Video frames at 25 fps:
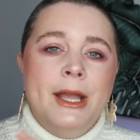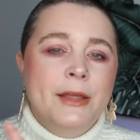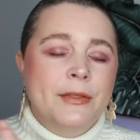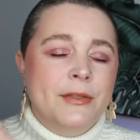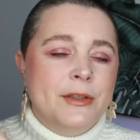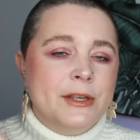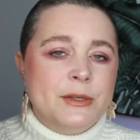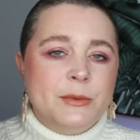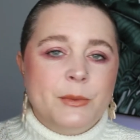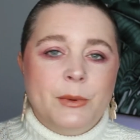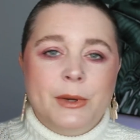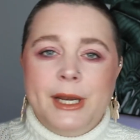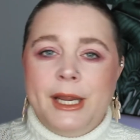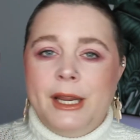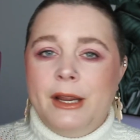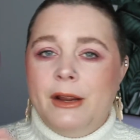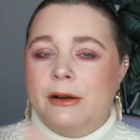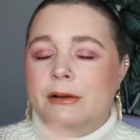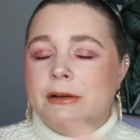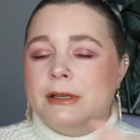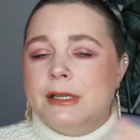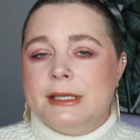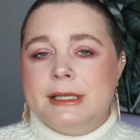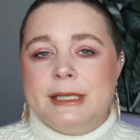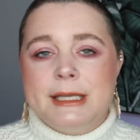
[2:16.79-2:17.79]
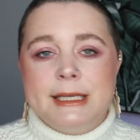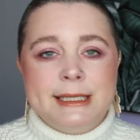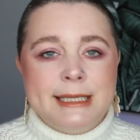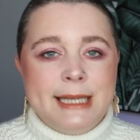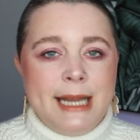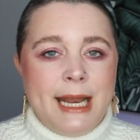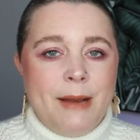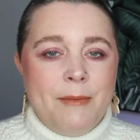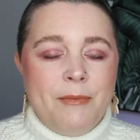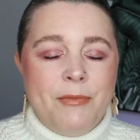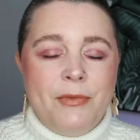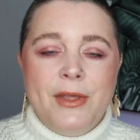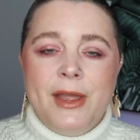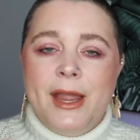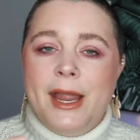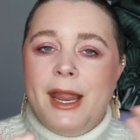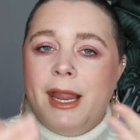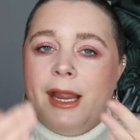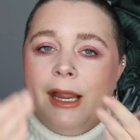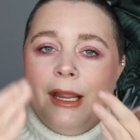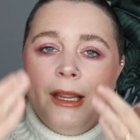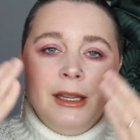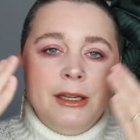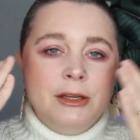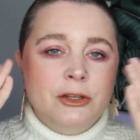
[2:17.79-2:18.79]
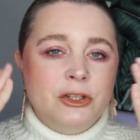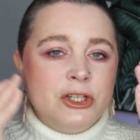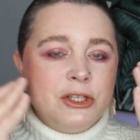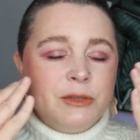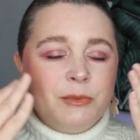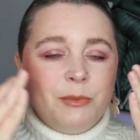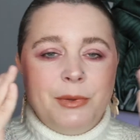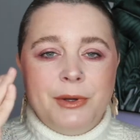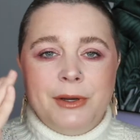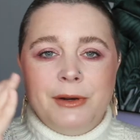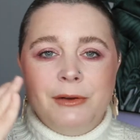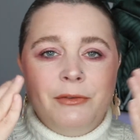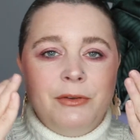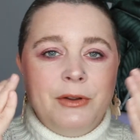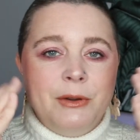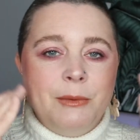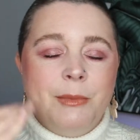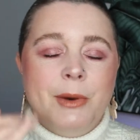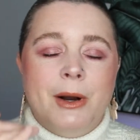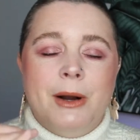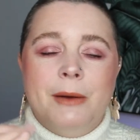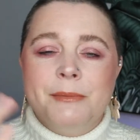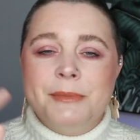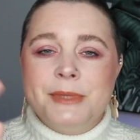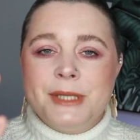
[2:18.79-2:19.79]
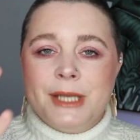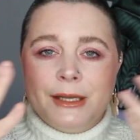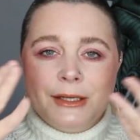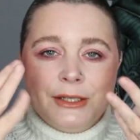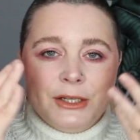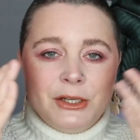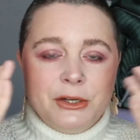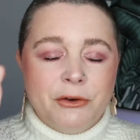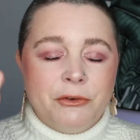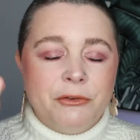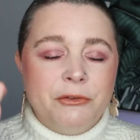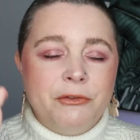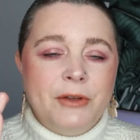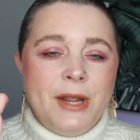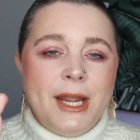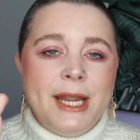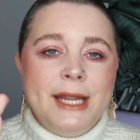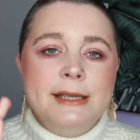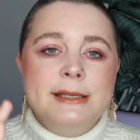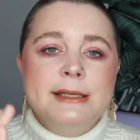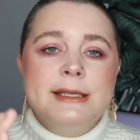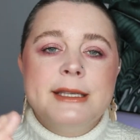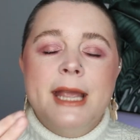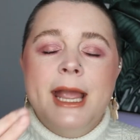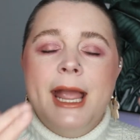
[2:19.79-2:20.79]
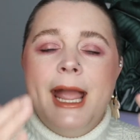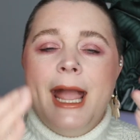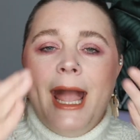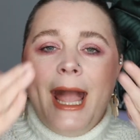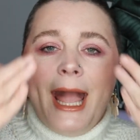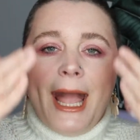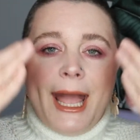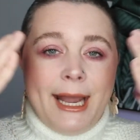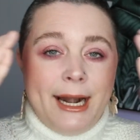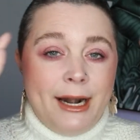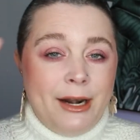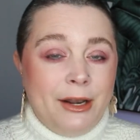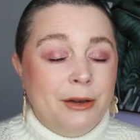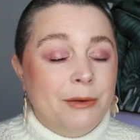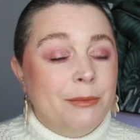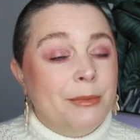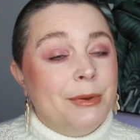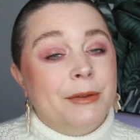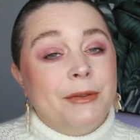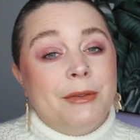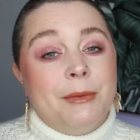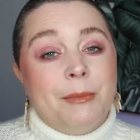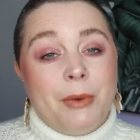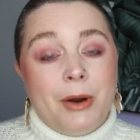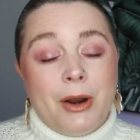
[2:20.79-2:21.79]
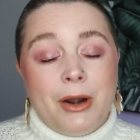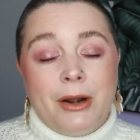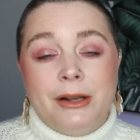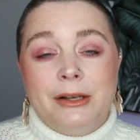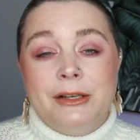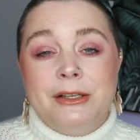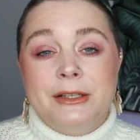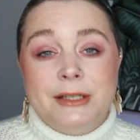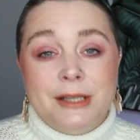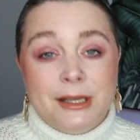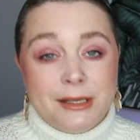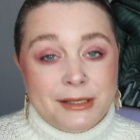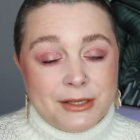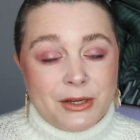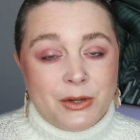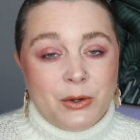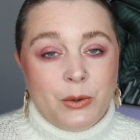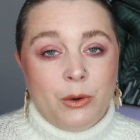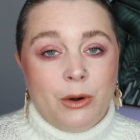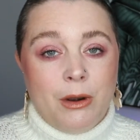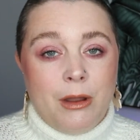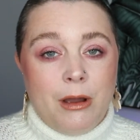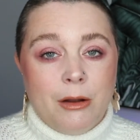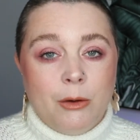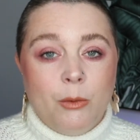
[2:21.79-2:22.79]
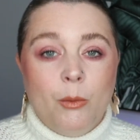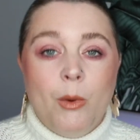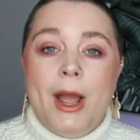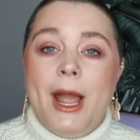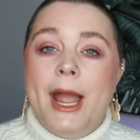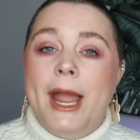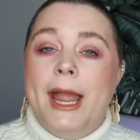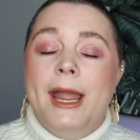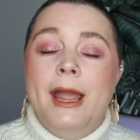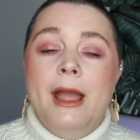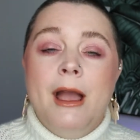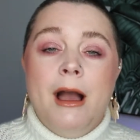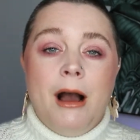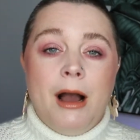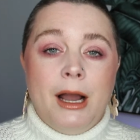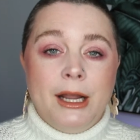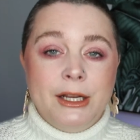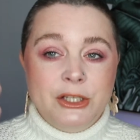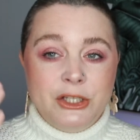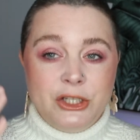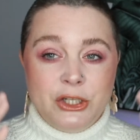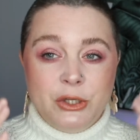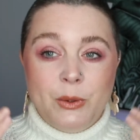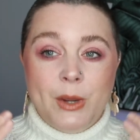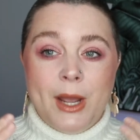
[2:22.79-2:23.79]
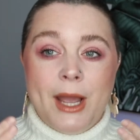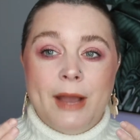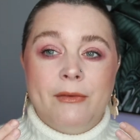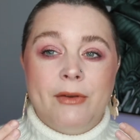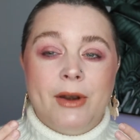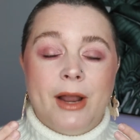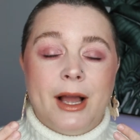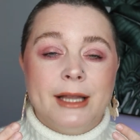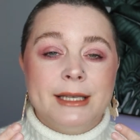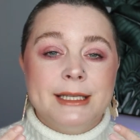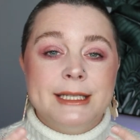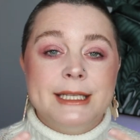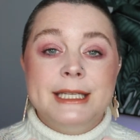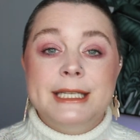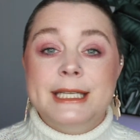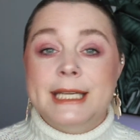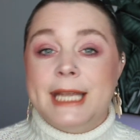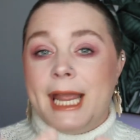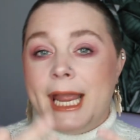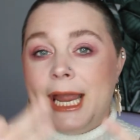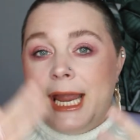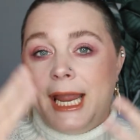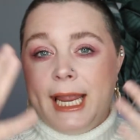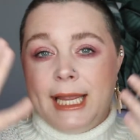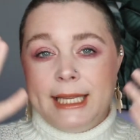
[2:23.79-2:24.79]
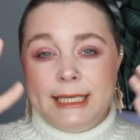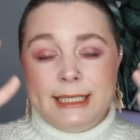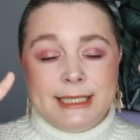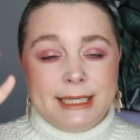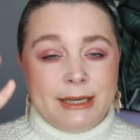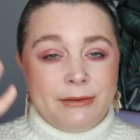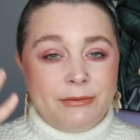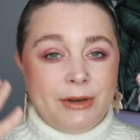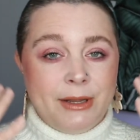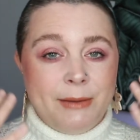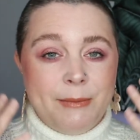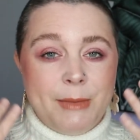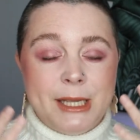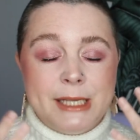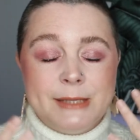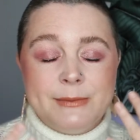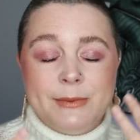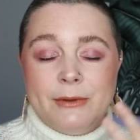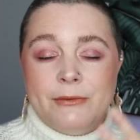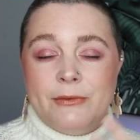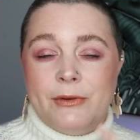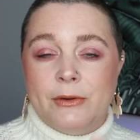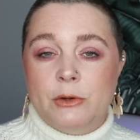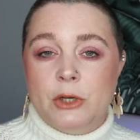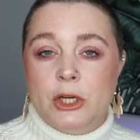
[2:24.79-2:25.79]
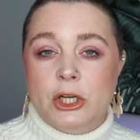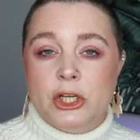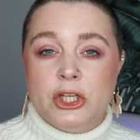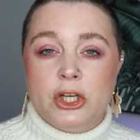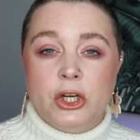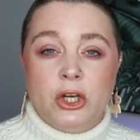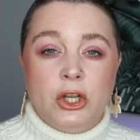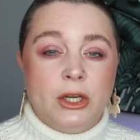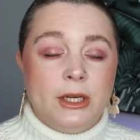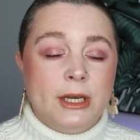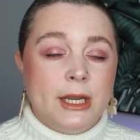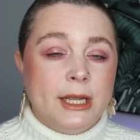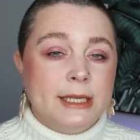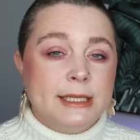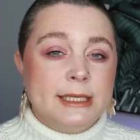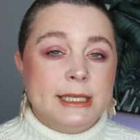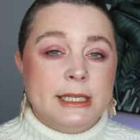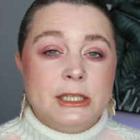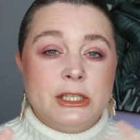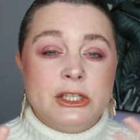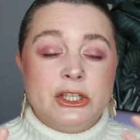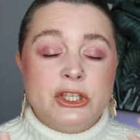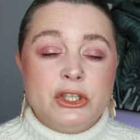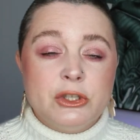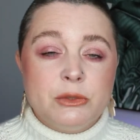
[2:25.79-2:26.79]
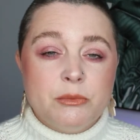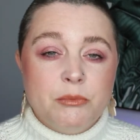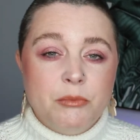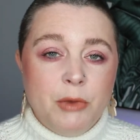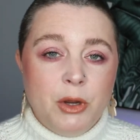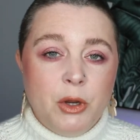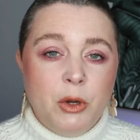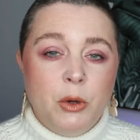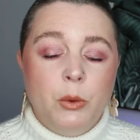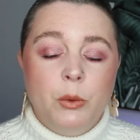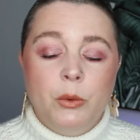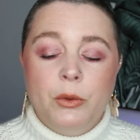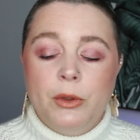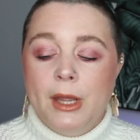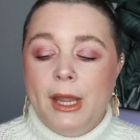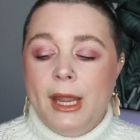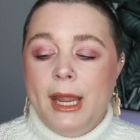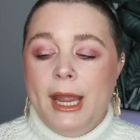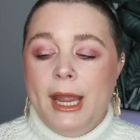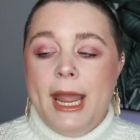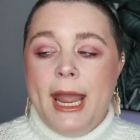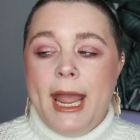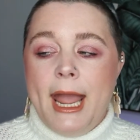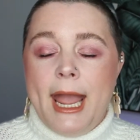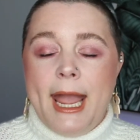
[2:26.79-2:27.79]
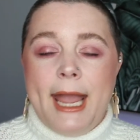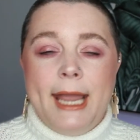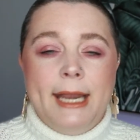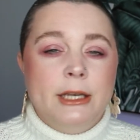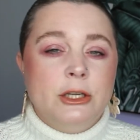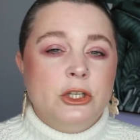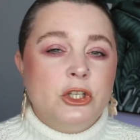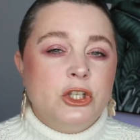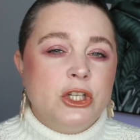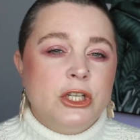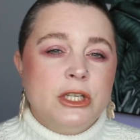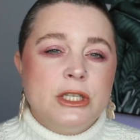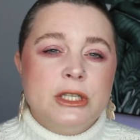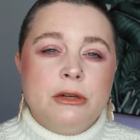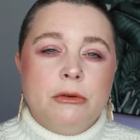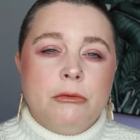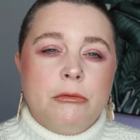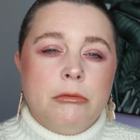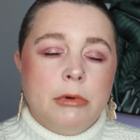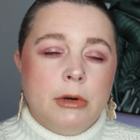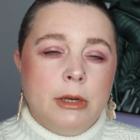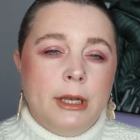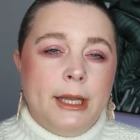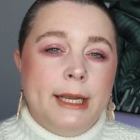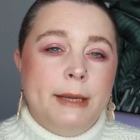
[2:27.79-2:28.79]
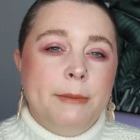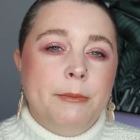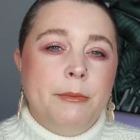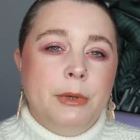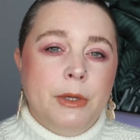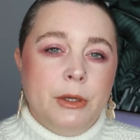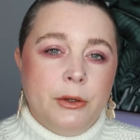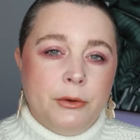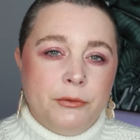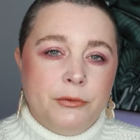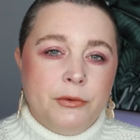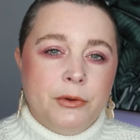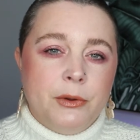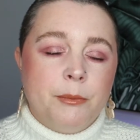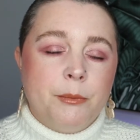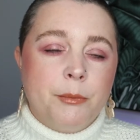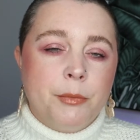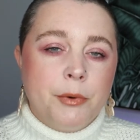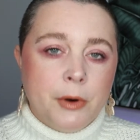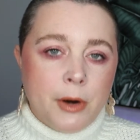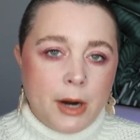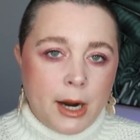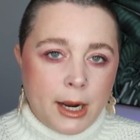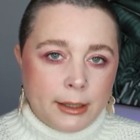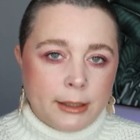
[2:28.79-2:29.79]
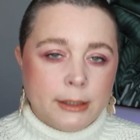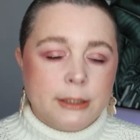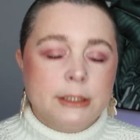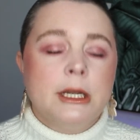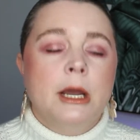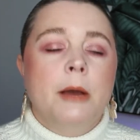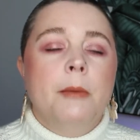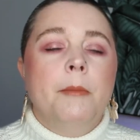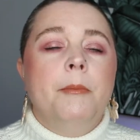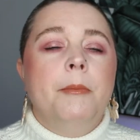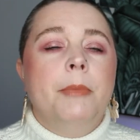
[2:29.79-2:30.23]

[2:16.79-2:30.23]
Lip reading: This one here does the same thing. Just put a few pumps onto your face and a little bit of the product does go a long way. I do have it on today. It definitely makes my foundation look nice and smooth, and it's just a really beautiful product.